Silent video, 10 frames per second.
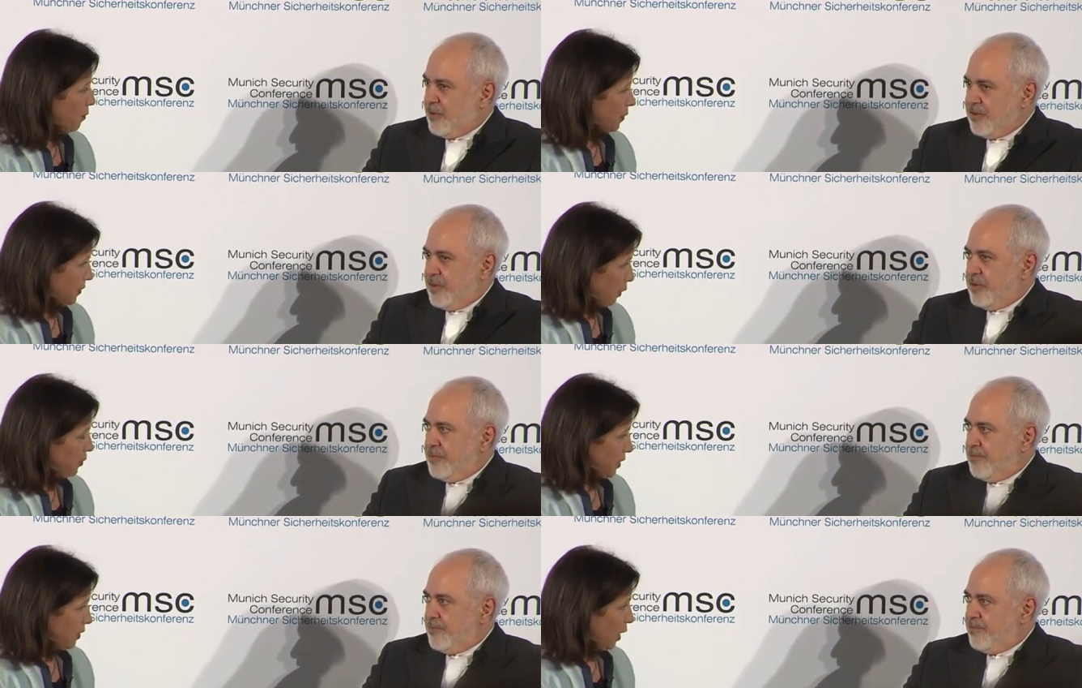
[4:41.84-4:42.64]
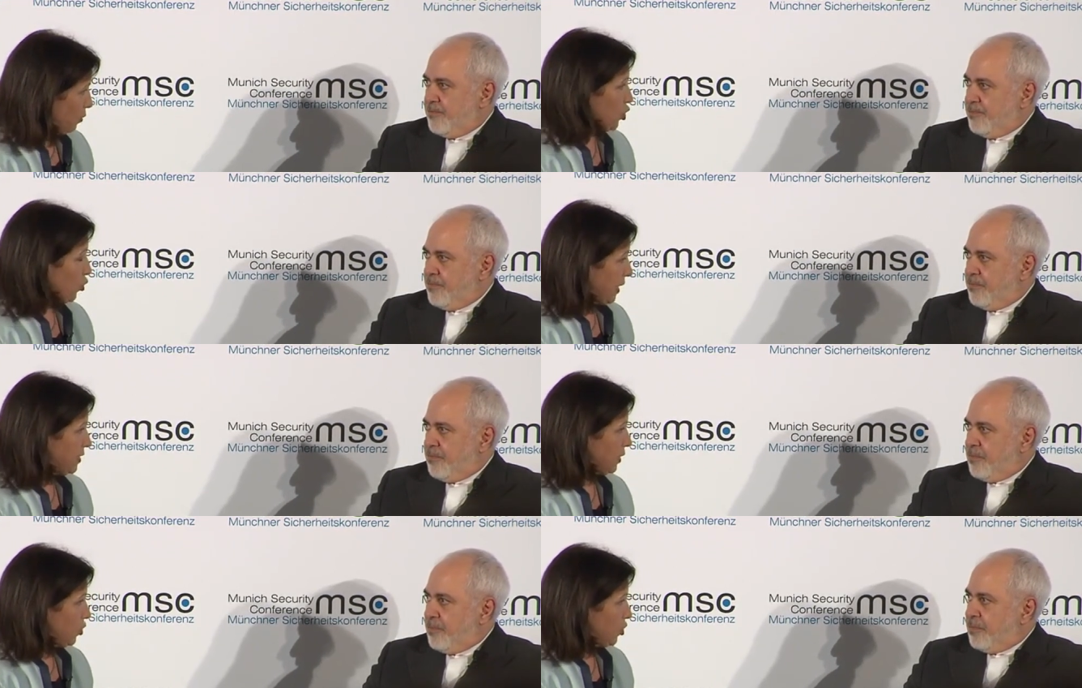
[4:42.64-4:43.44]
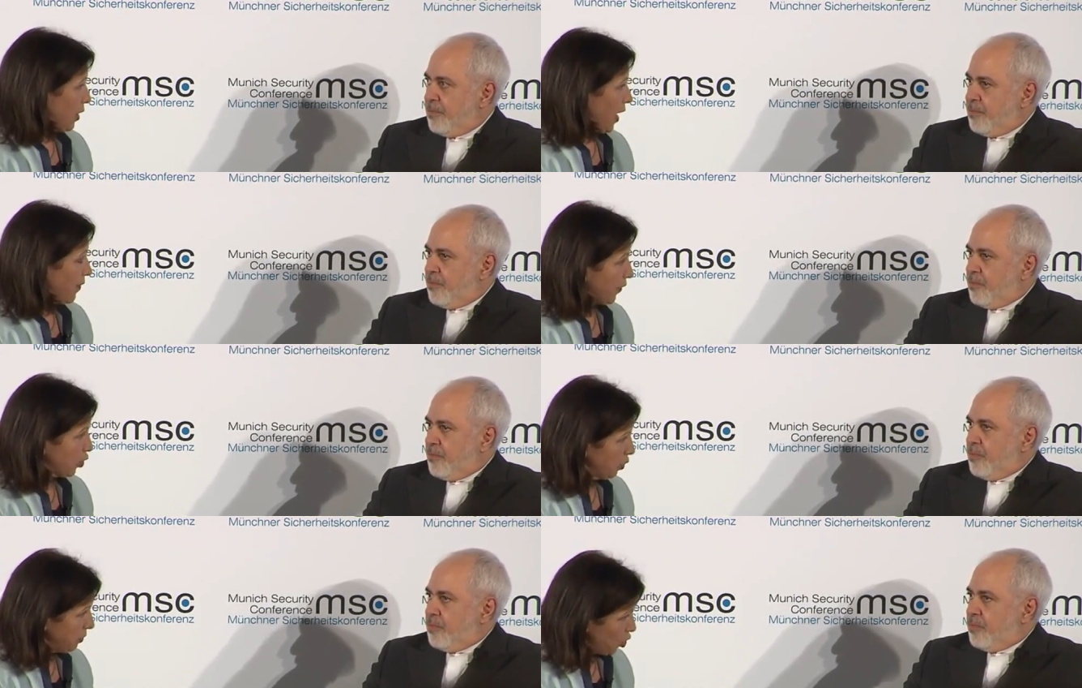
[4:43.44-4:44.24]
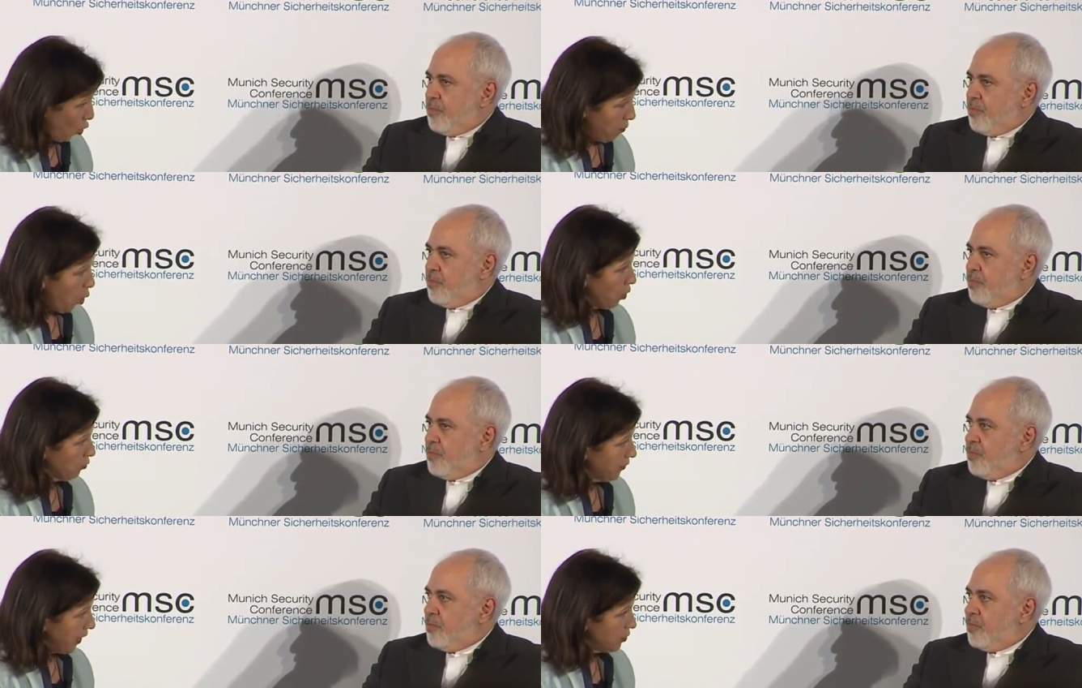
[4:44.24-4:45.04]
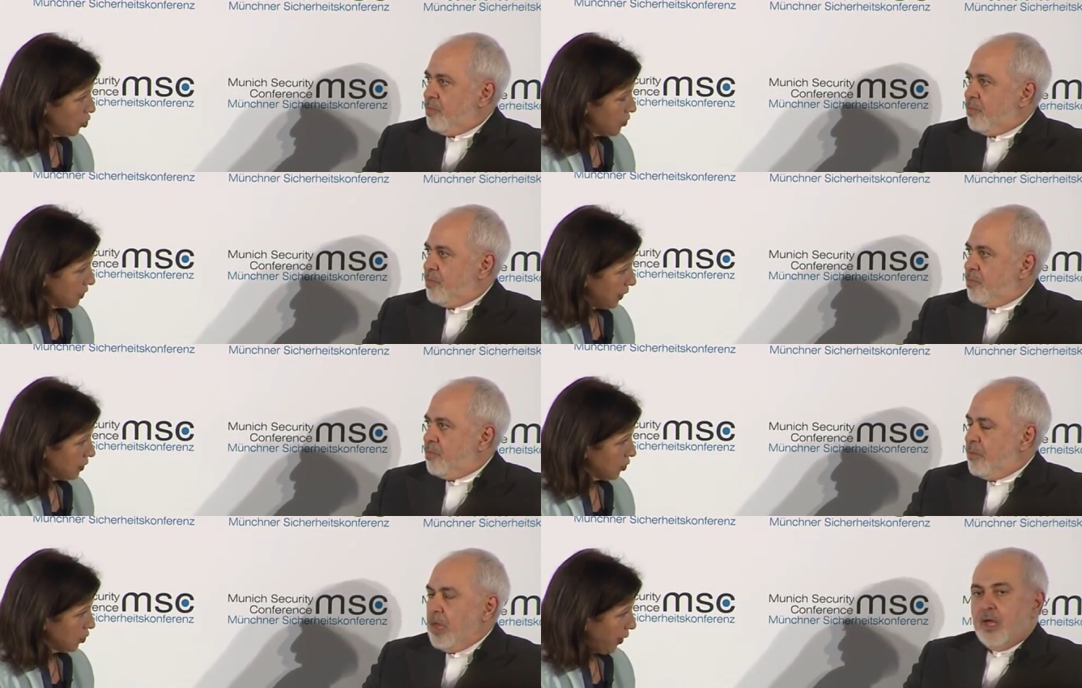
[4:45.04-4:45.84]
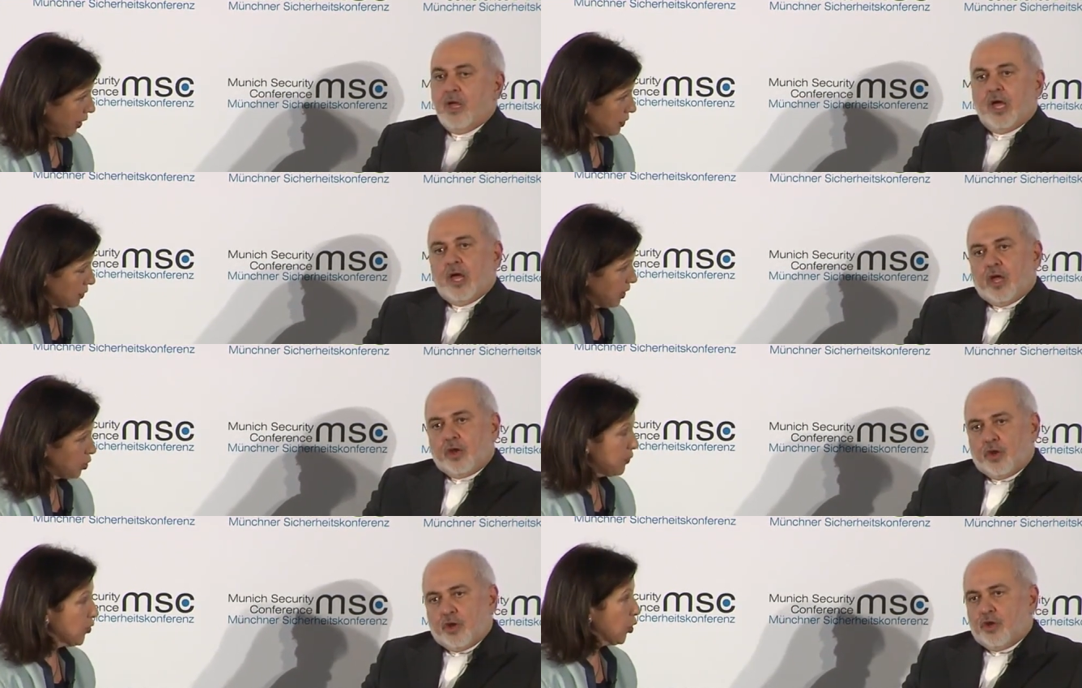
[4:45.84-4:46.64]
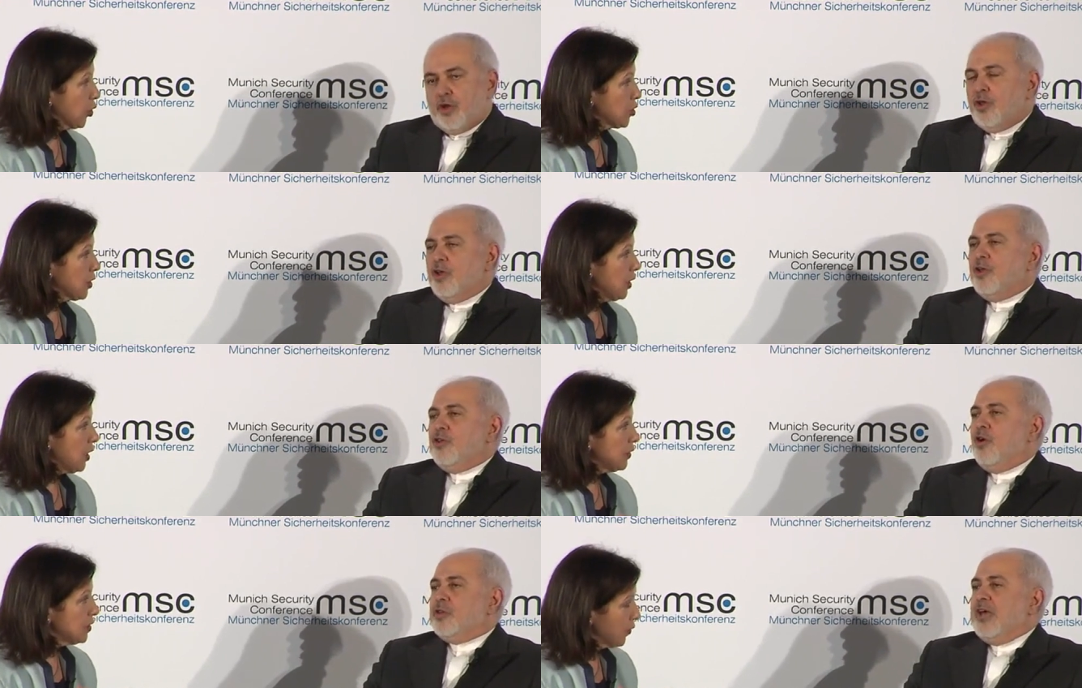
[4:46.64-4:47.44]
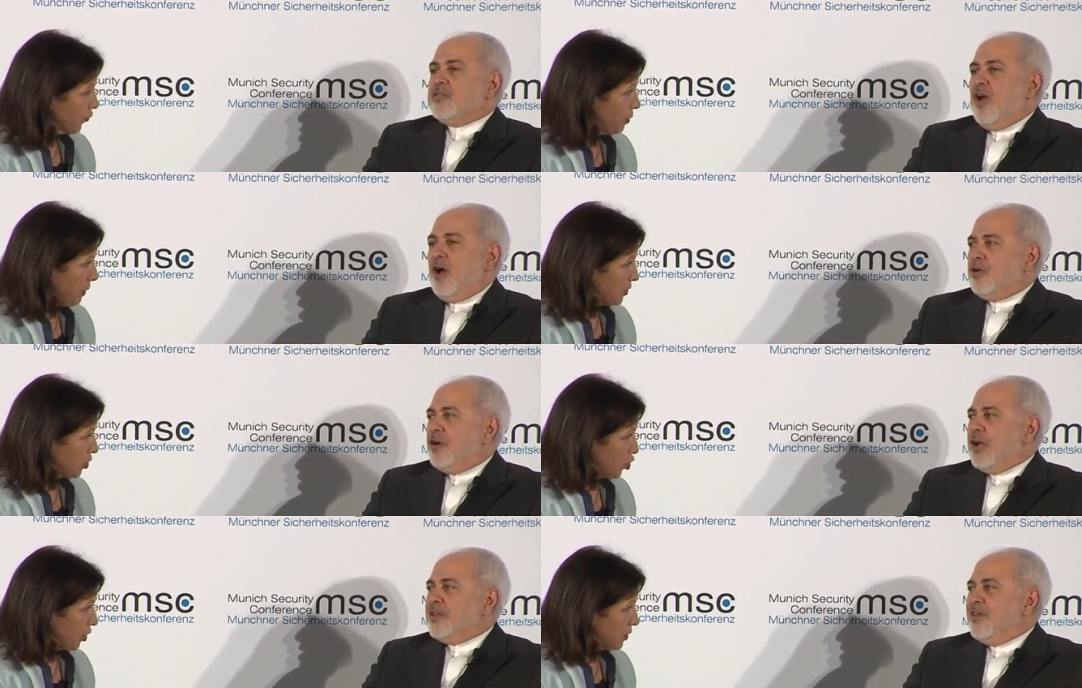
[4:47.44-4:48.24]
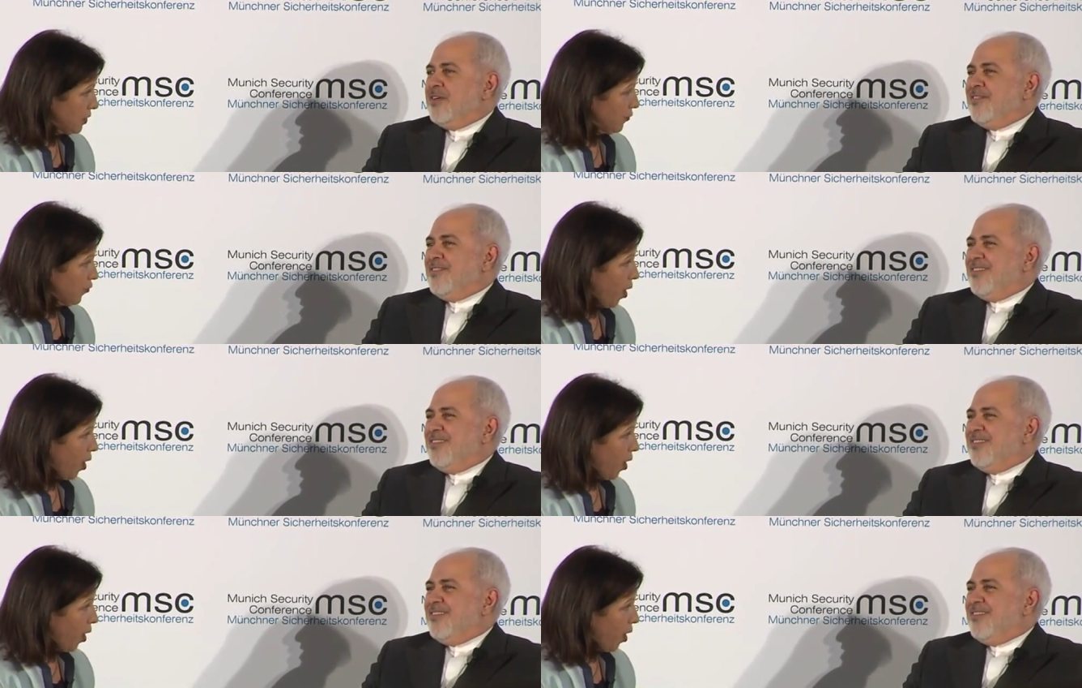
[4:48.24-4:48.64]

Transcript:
Speaker 1: was it. That was it. That was your message, and that there would be no more revenge. Is that correct? Because we've mm. heard no, different messages correct.